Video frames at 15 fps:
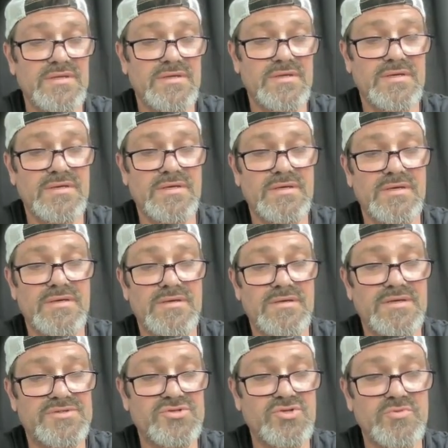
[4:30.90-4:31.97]
uh,
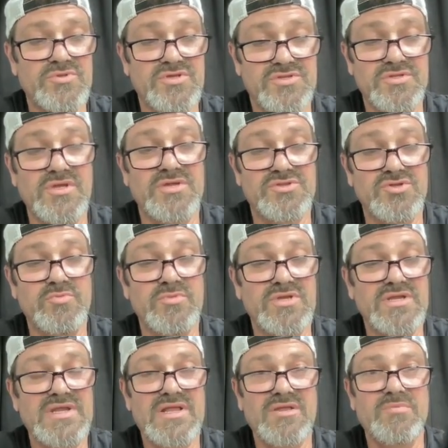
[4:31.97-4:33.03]
a two the, a two
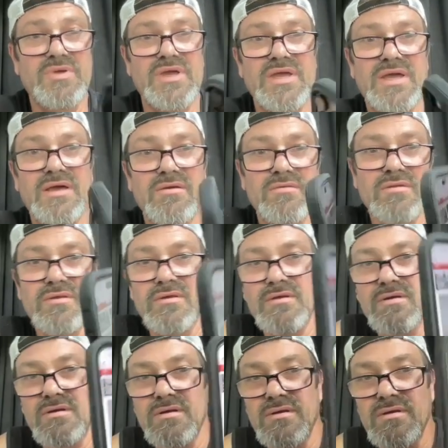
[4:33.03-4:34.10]
million dollar payout.
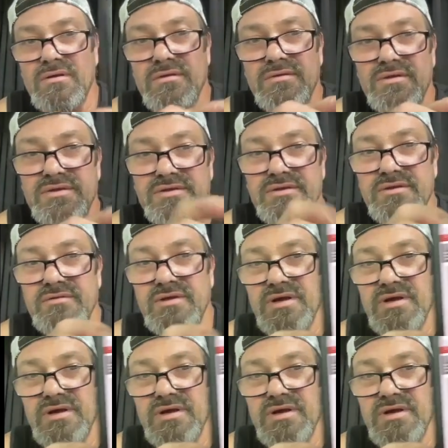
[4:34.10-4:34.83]
This dude